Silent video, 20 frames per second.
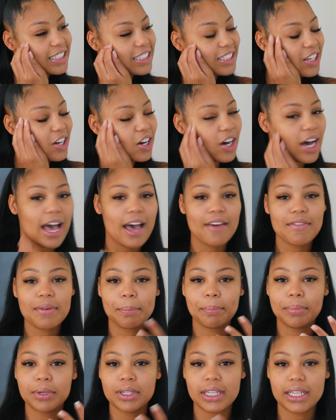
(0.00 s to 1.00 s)
Yo, I
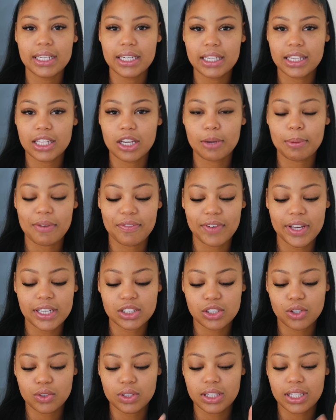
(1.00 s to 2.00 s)
haven't put anything on my
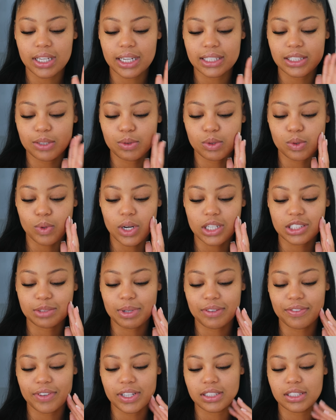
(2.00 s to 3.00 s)
face. The only thing I did was wash
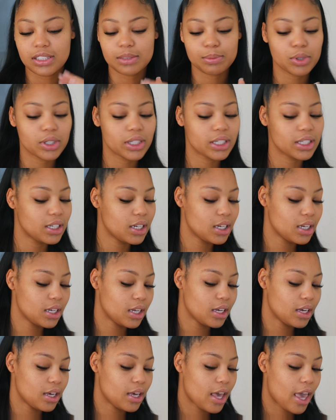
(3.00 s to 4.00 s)
my face this morning.
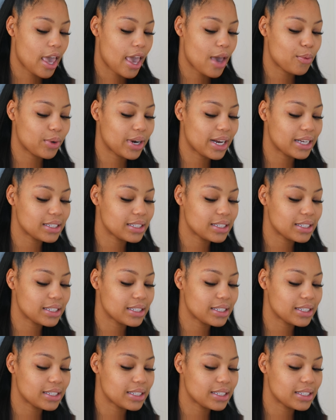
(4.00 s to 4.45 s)
And when